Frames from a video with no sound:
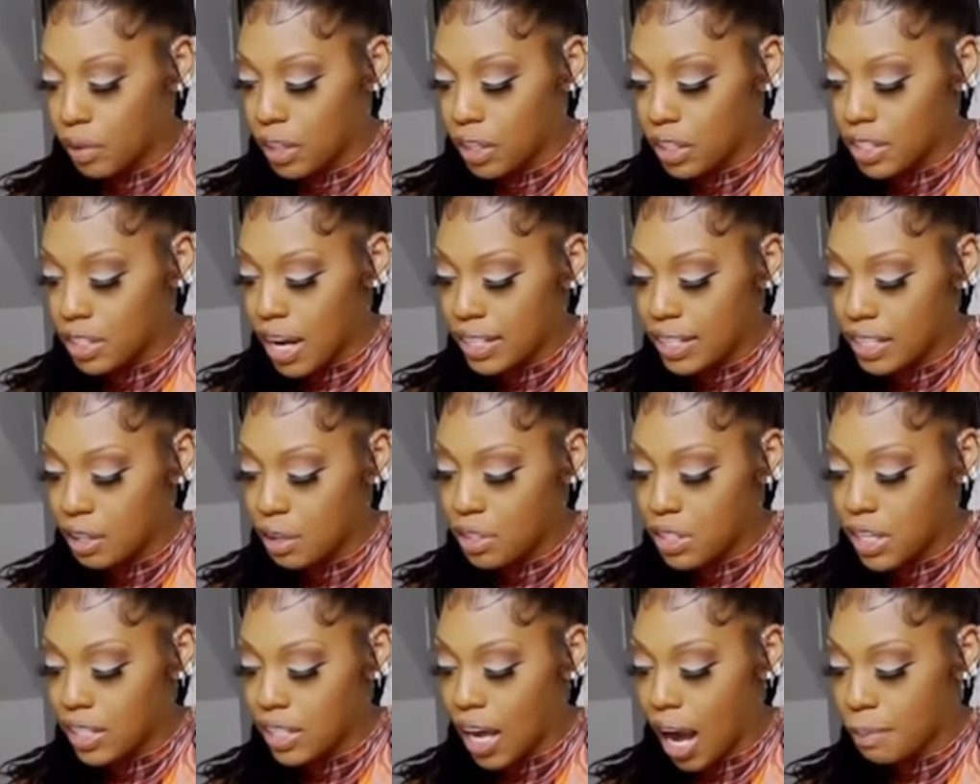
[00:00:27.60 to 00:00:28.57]
John Teal
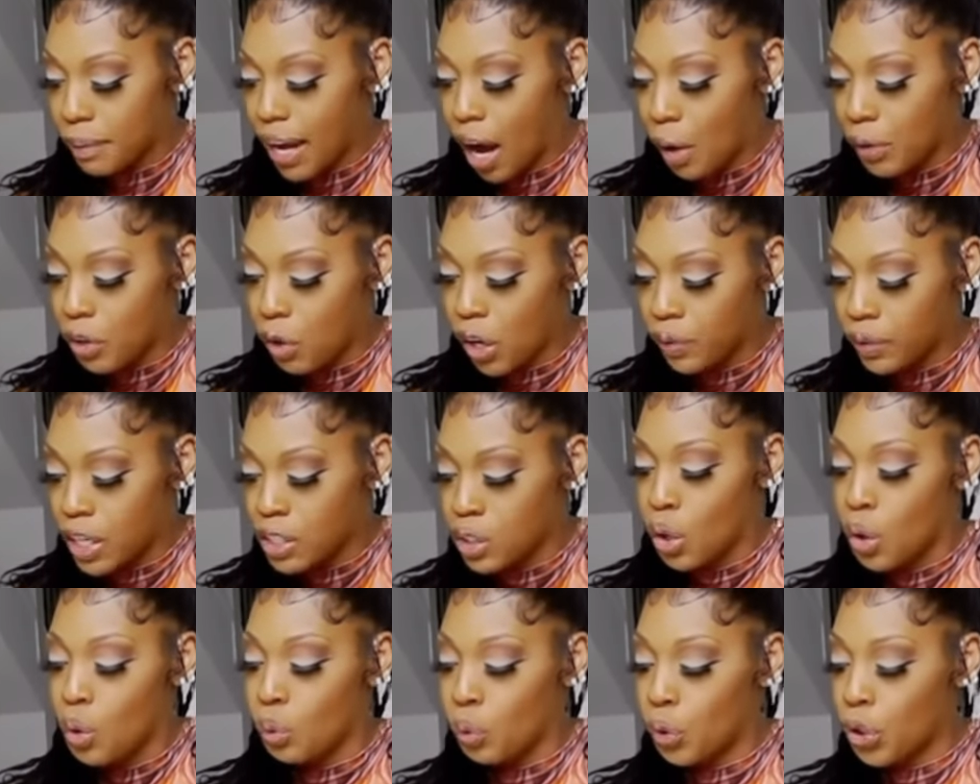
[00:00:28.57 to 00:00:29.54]
says, I'm counting on these
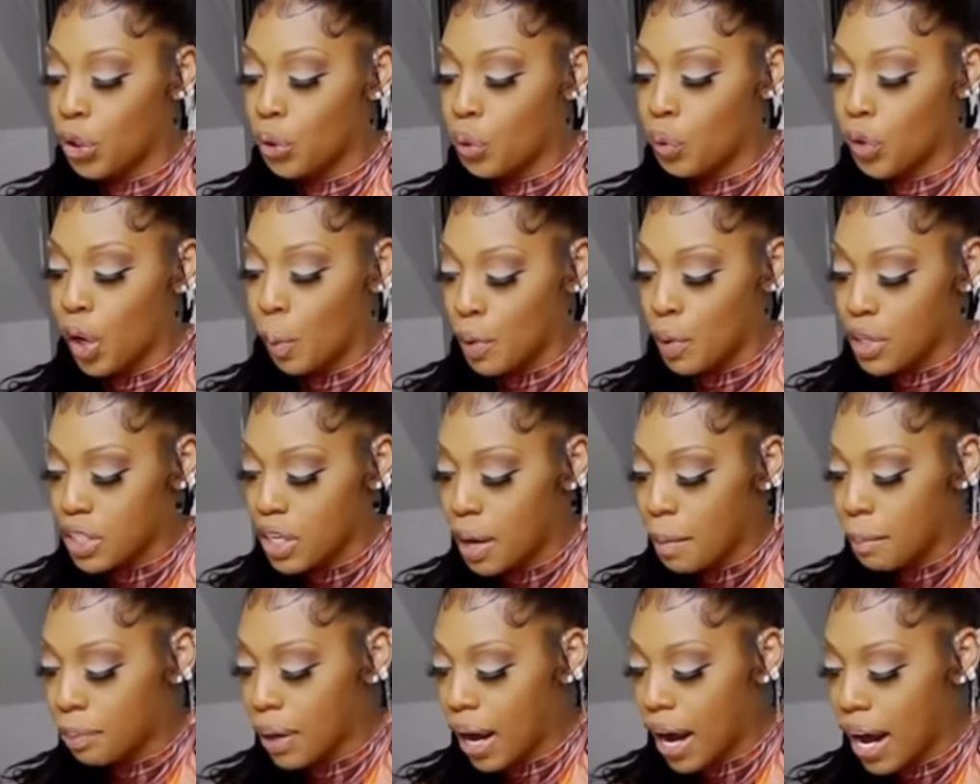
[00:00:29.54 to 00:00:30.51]
real women's
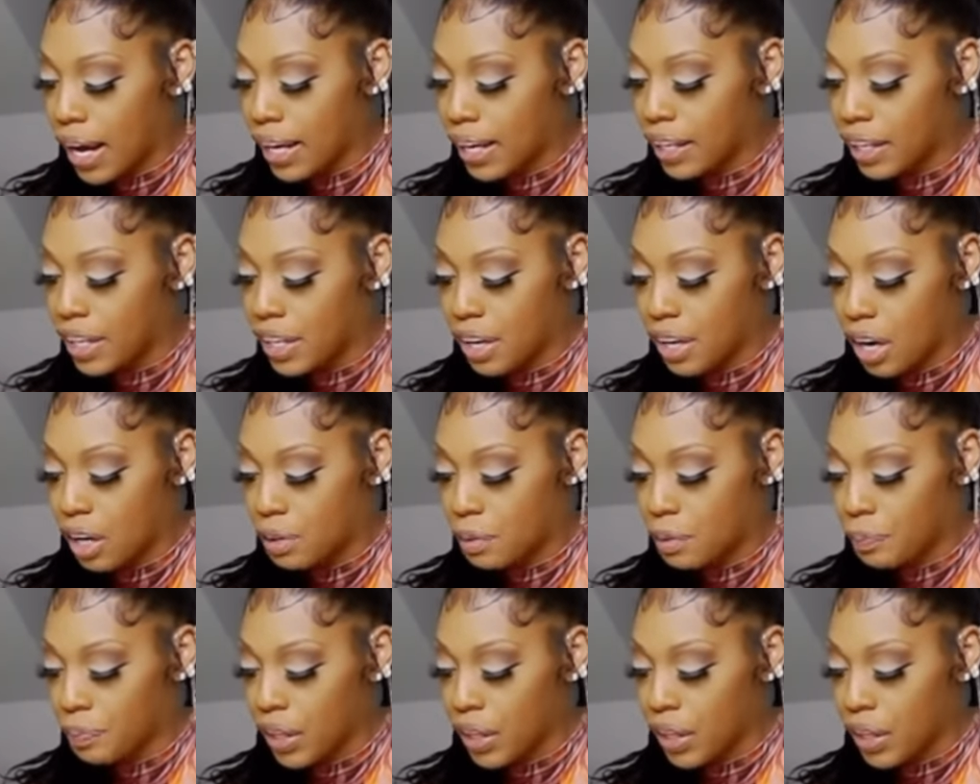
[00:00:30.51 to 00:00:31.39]
pride and ego.